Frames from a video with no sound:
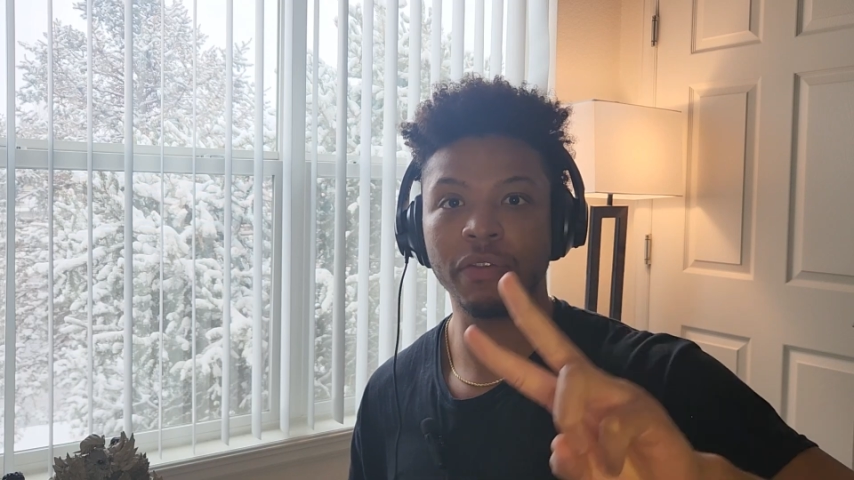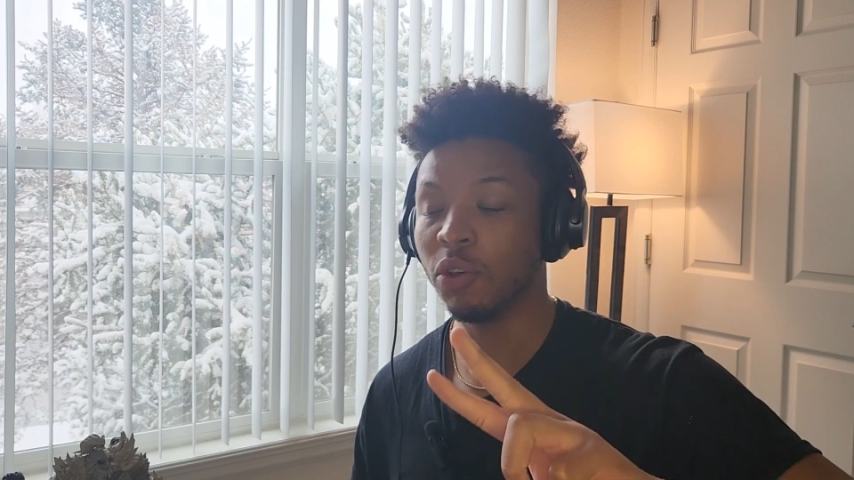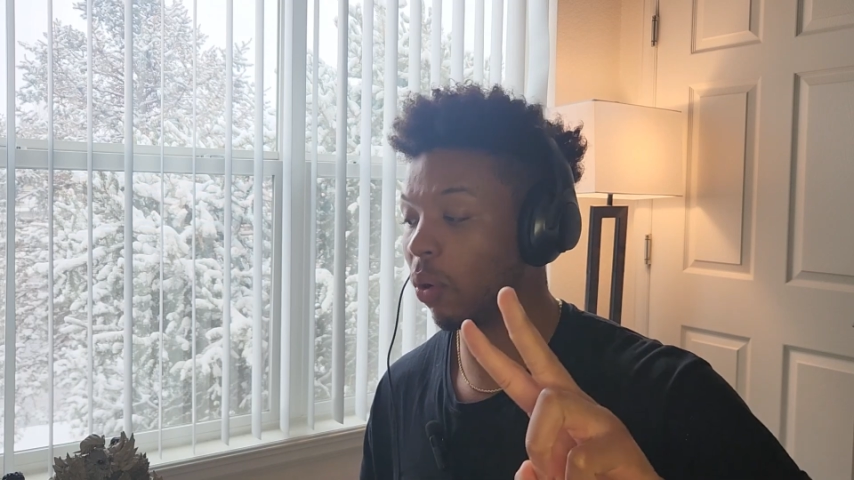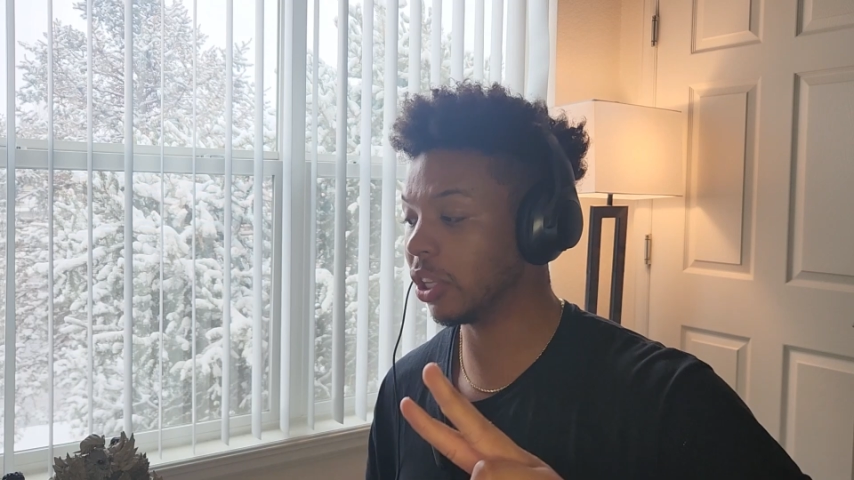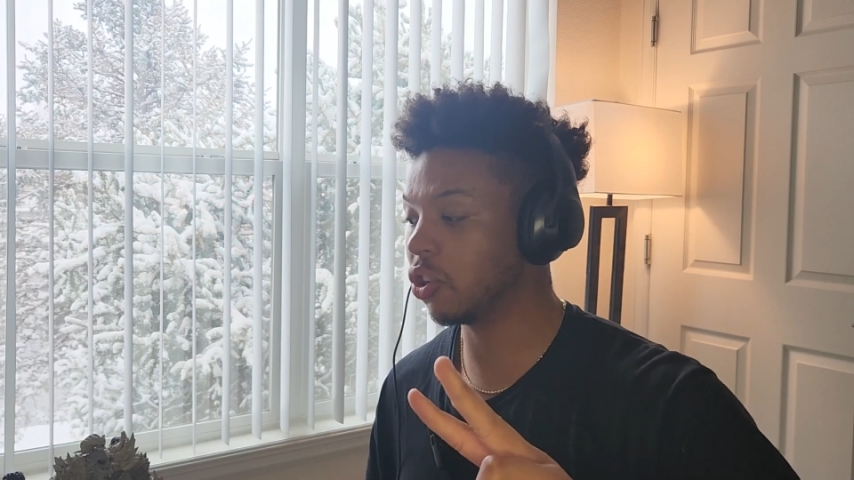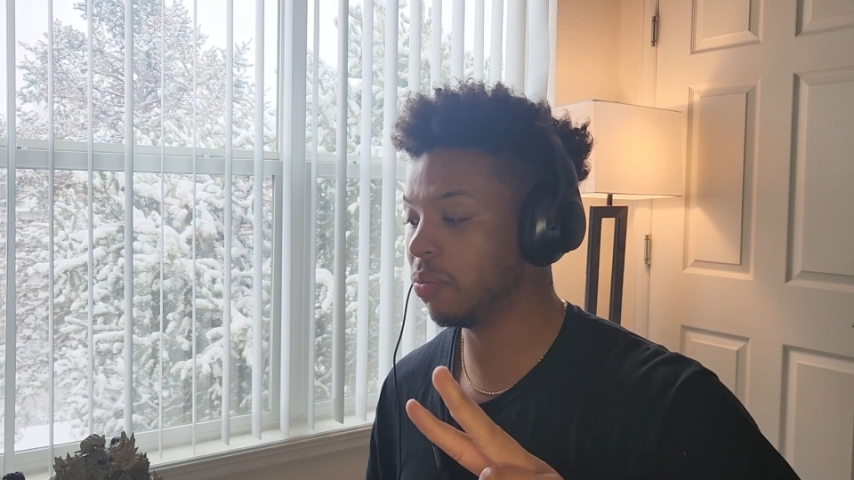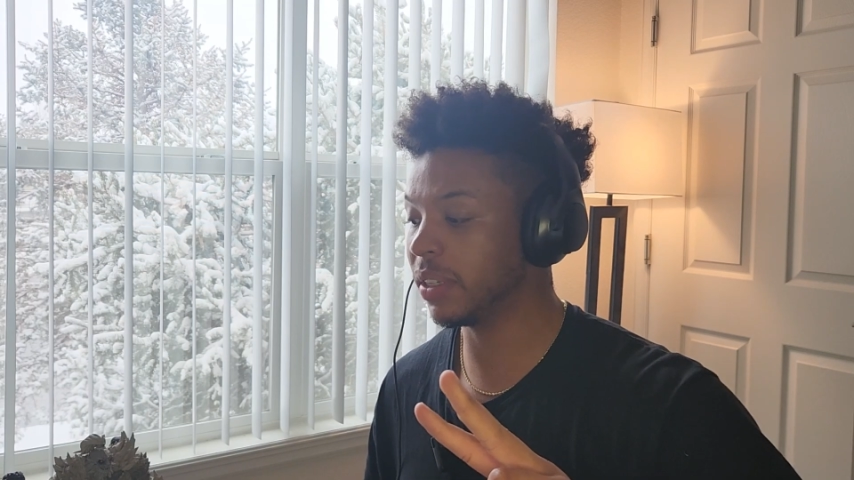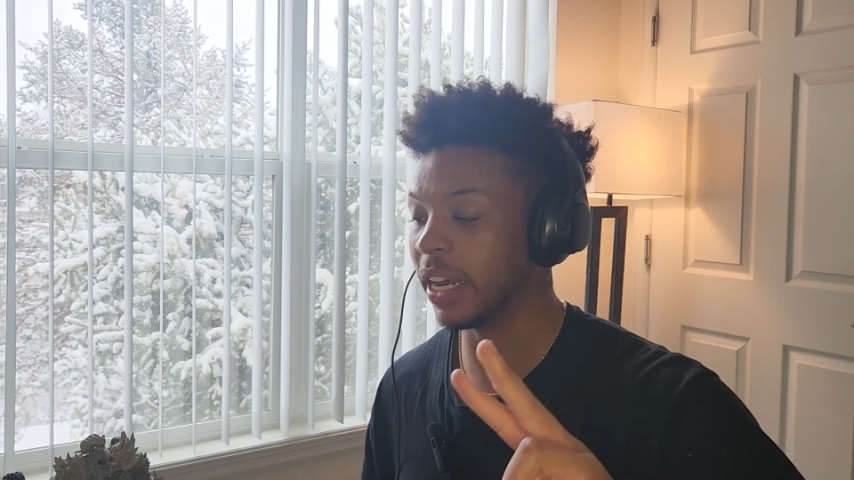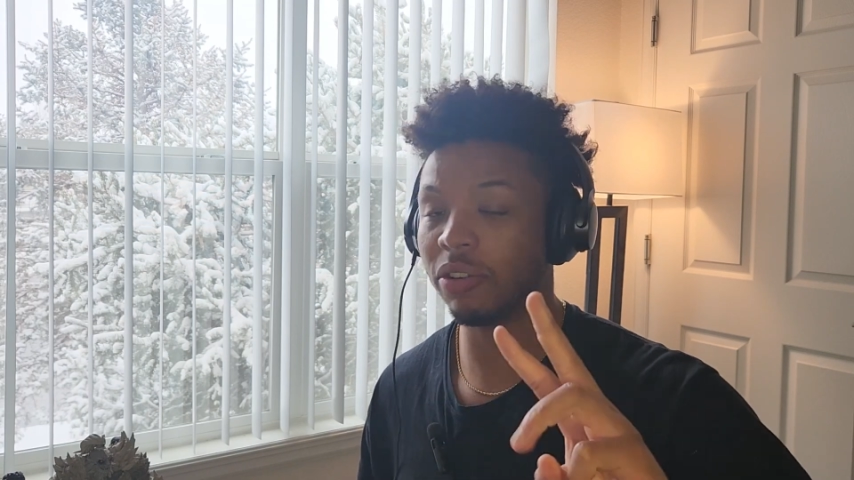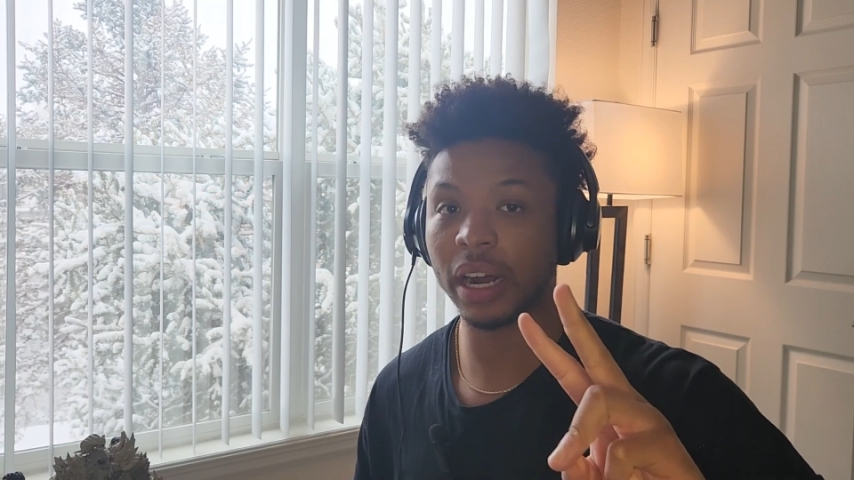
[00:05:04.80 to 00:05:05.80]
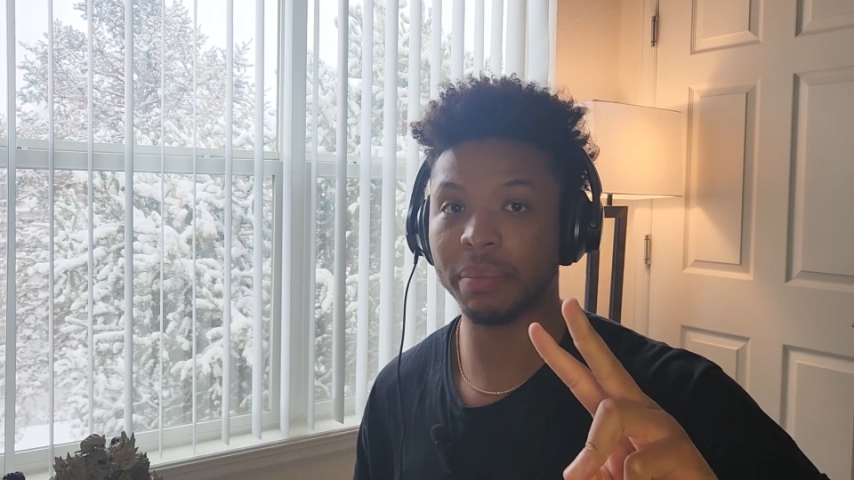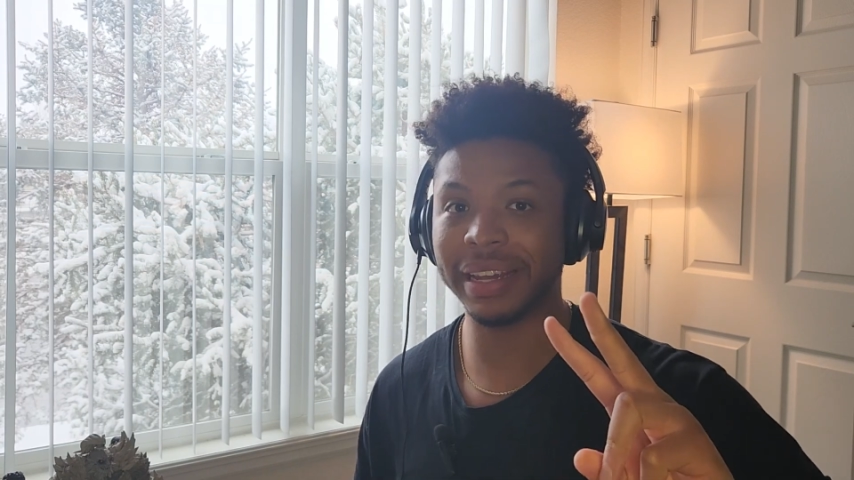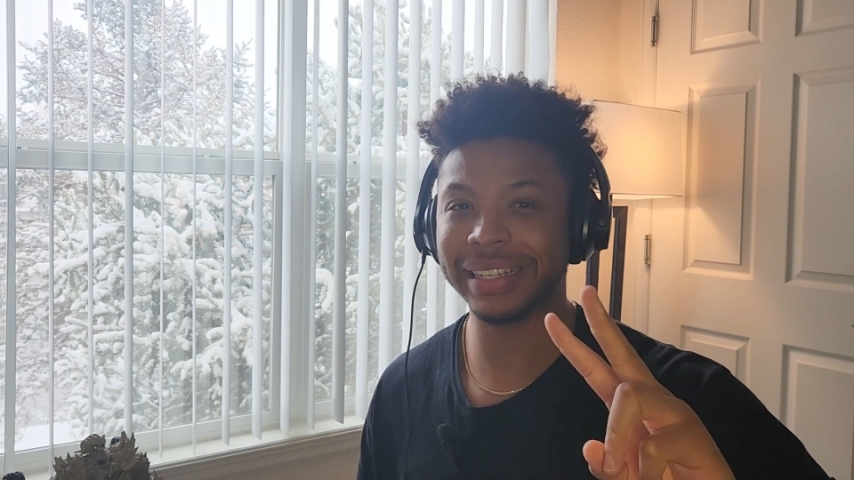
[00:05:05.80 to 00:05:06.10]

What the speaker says: If you want Doomsday, you got to pay